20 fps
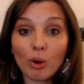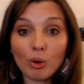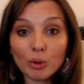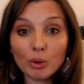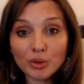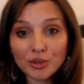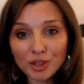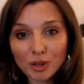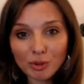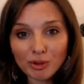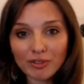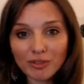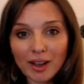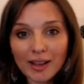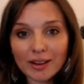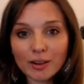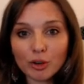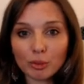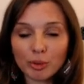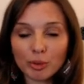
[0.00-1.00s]
also
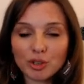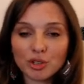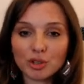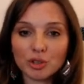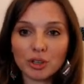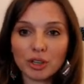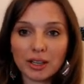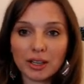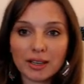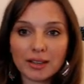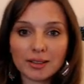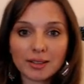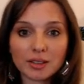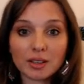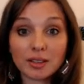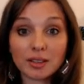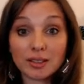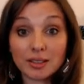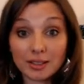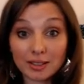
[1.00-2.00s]
provided opportunities
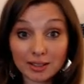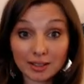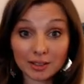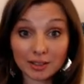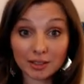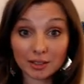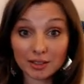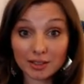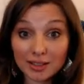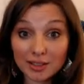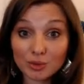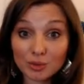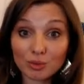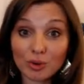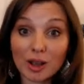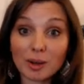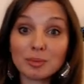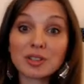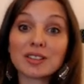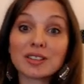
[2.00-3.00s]
to, to
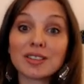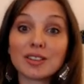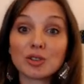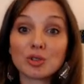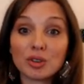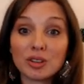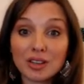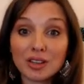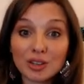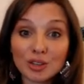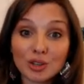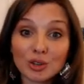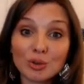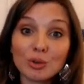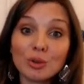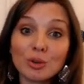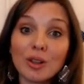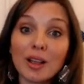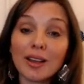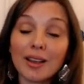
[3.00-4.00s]
disrupt the
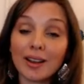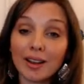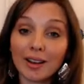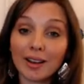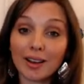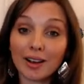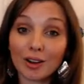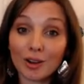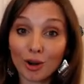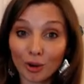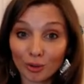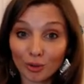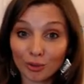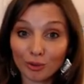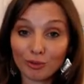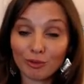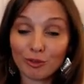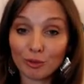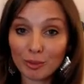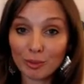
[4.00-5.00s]
traditional choral
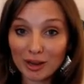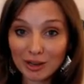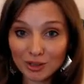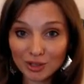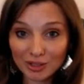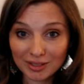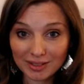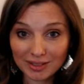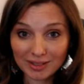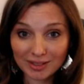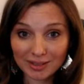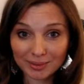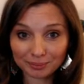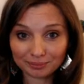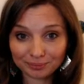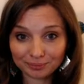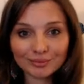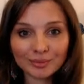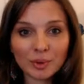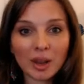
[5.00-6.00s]
formations.
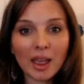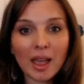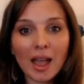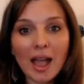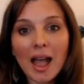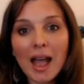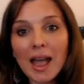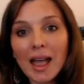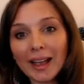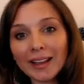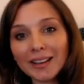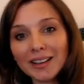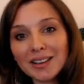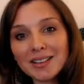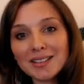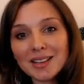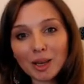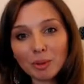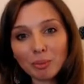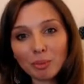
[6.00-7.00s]
An
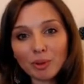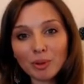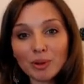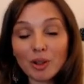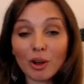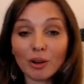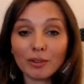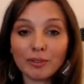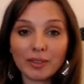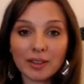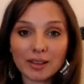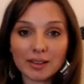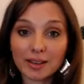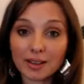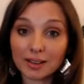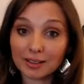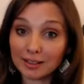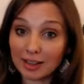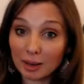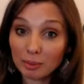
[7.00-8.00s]
example of these
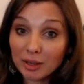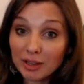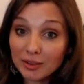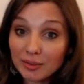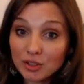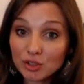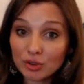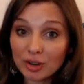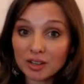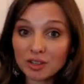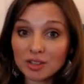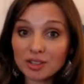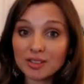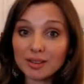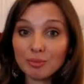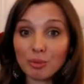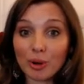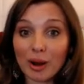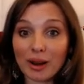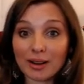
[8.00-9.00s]
collaborative strategies
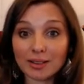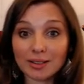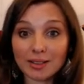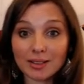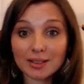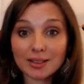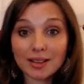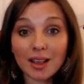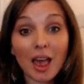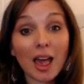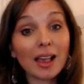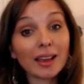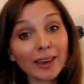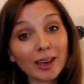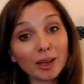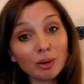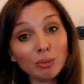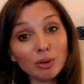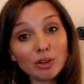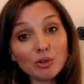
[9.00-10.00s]
in practice
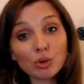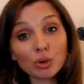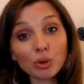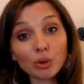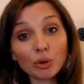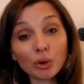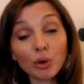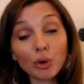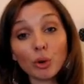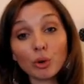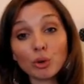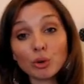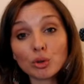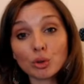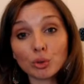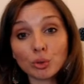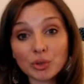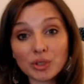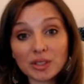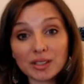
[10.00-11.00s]
can be drawn on
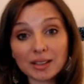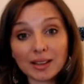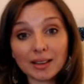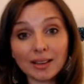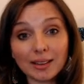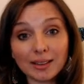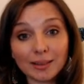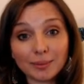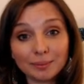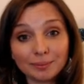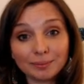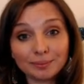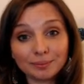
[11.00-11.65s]
O'Toole's study.